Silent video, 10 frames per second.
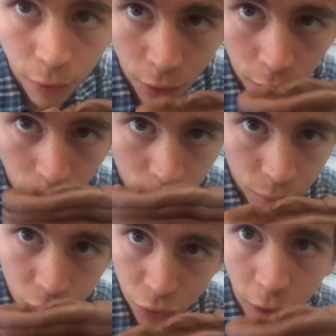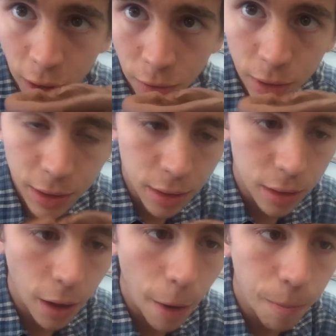for strength
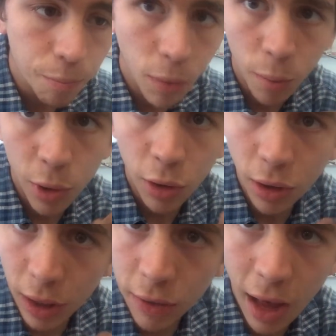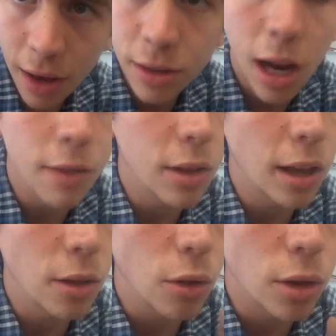reasons though. But you can leave the outside if you
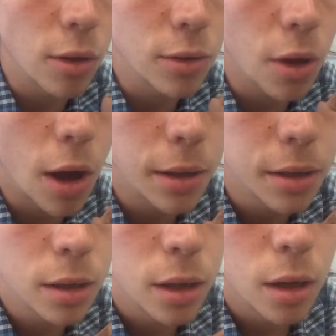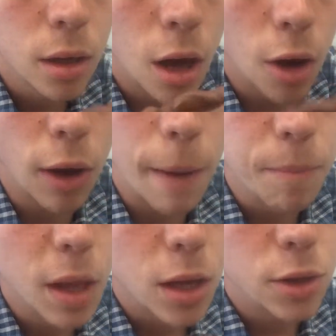like the look of those lines. Okay,
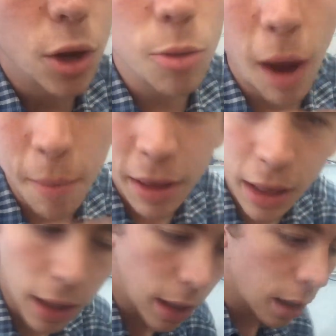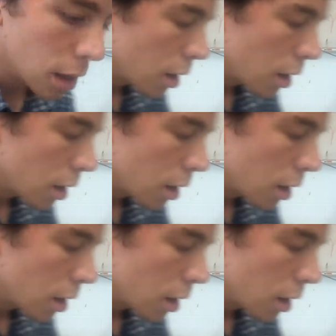so you might be thinking,